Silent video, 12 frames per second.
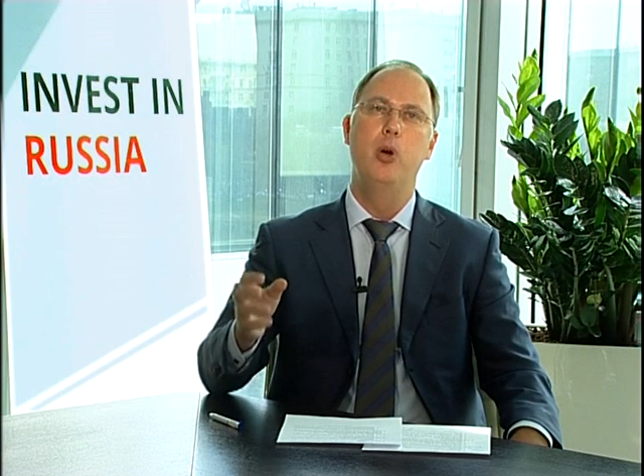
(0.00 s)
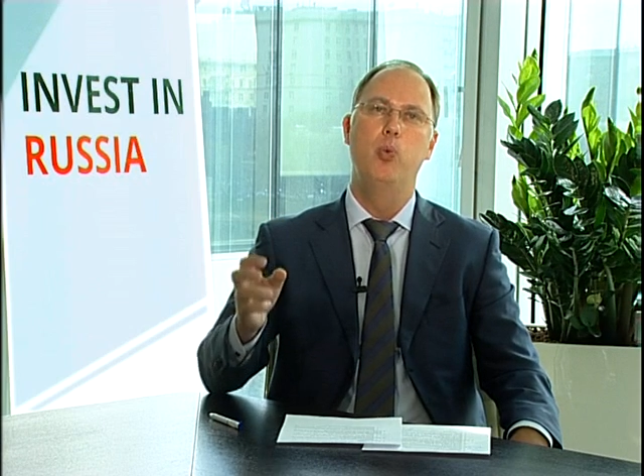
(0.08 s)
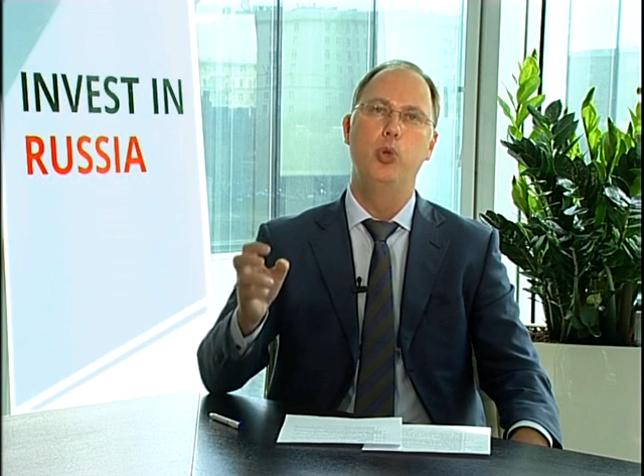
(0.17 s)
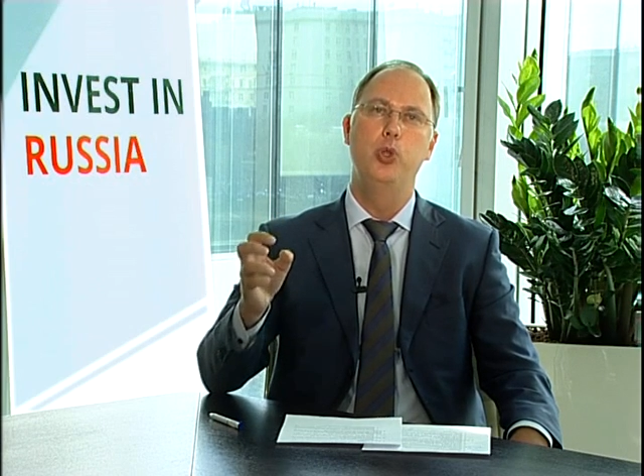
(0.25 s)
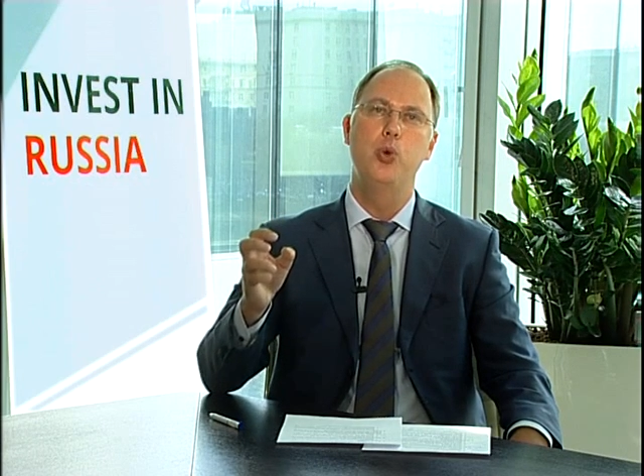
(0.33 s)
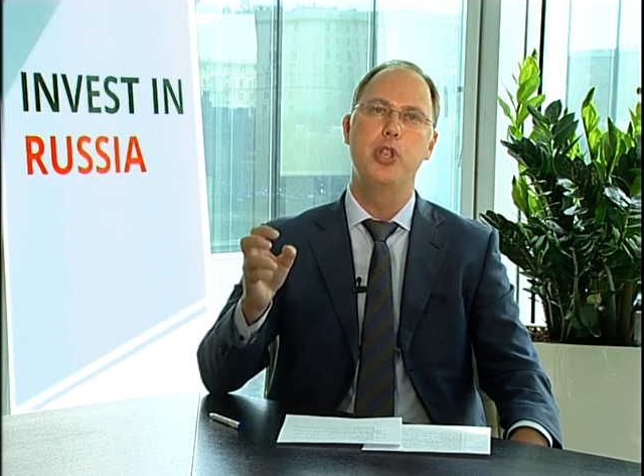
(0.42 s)

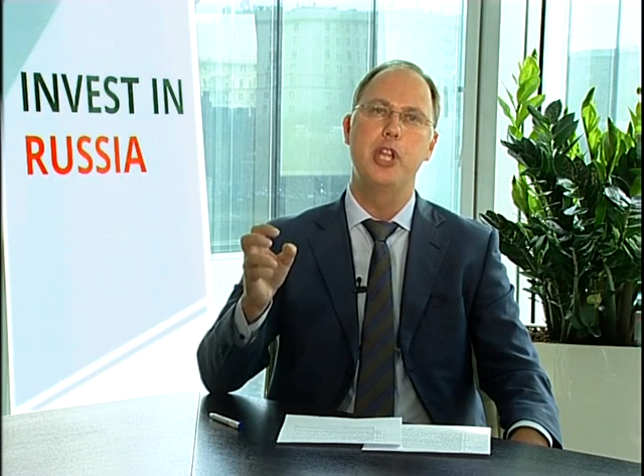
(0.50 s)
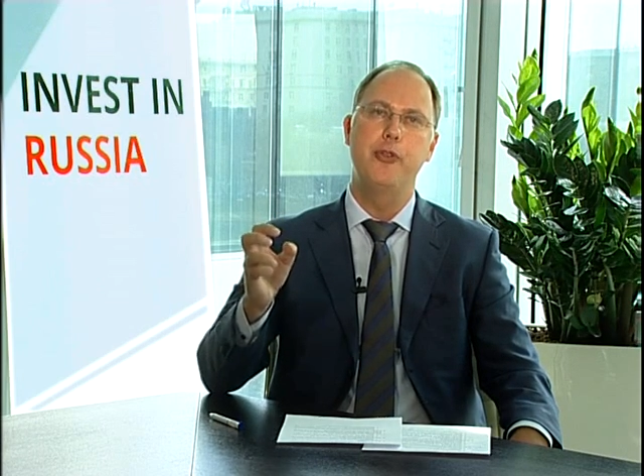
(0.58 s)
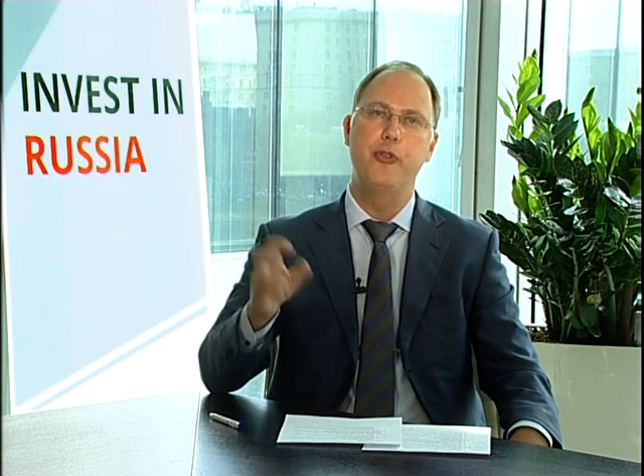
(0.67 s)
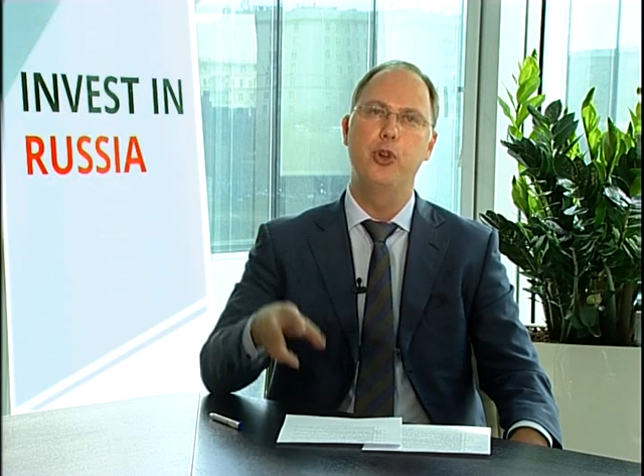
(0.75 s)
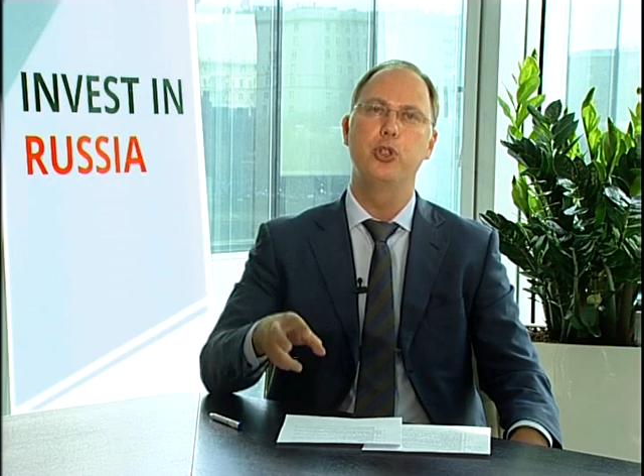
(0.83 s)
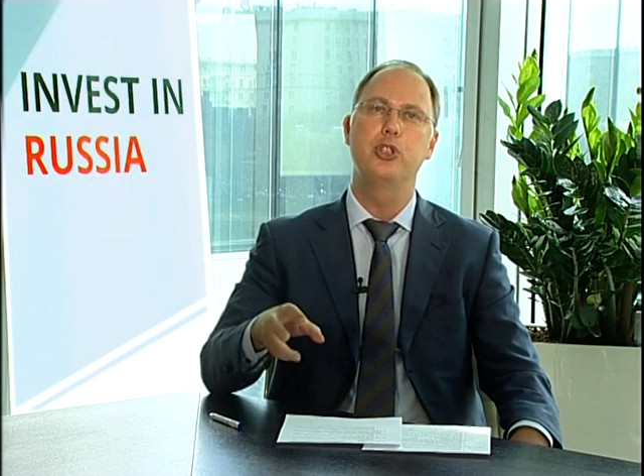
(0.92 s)
would do their
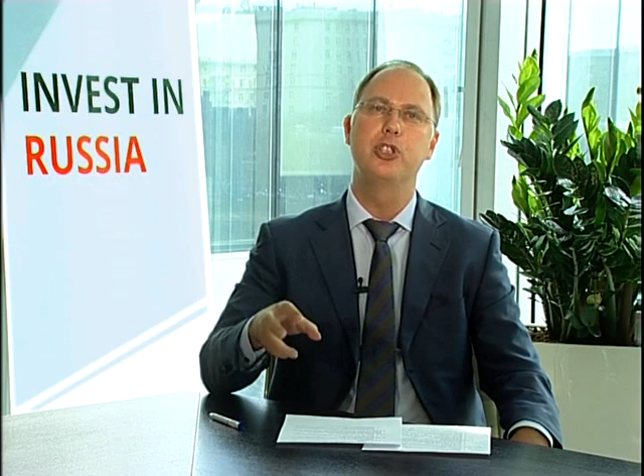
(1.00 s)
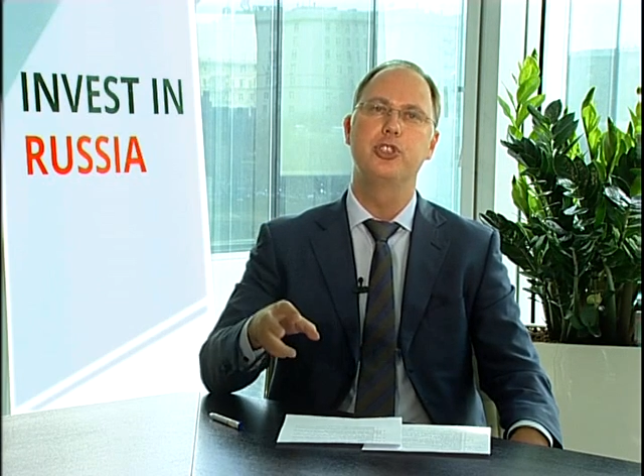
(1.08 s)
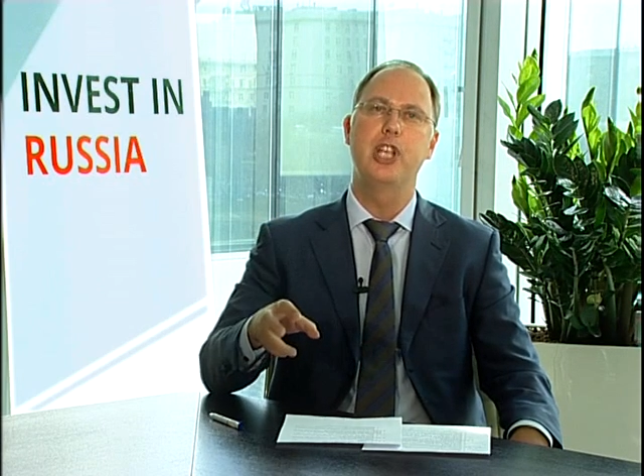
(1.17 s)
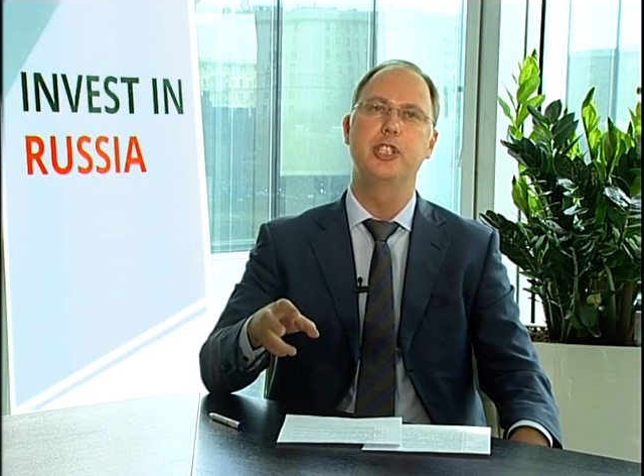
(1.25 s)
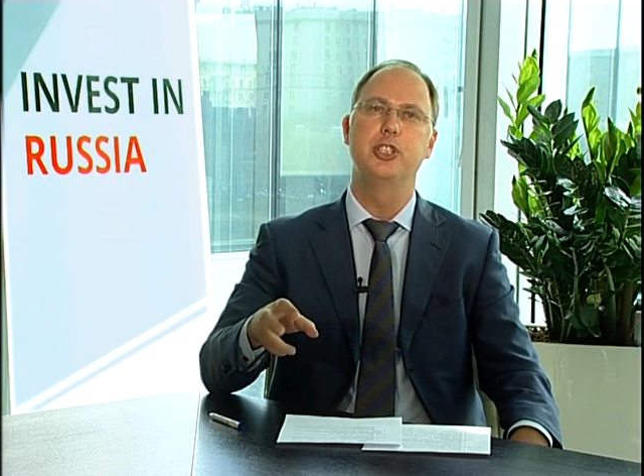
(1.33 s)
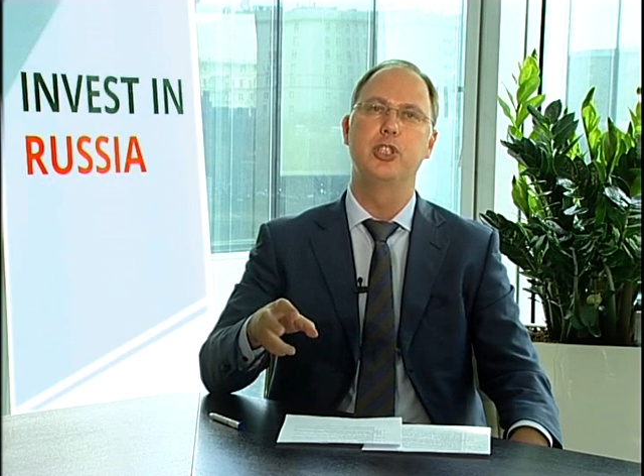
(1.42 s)
first
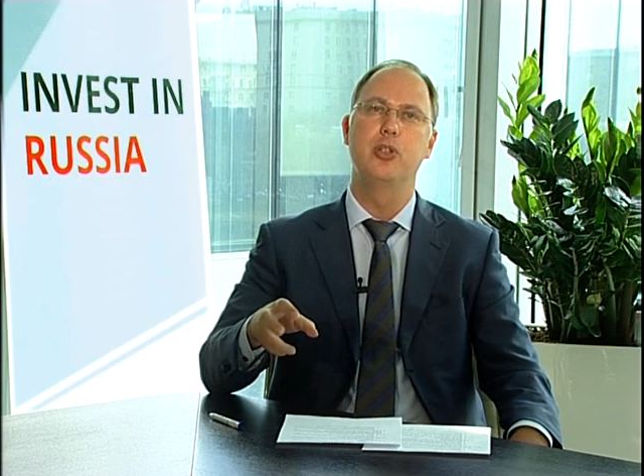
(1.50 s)
transaction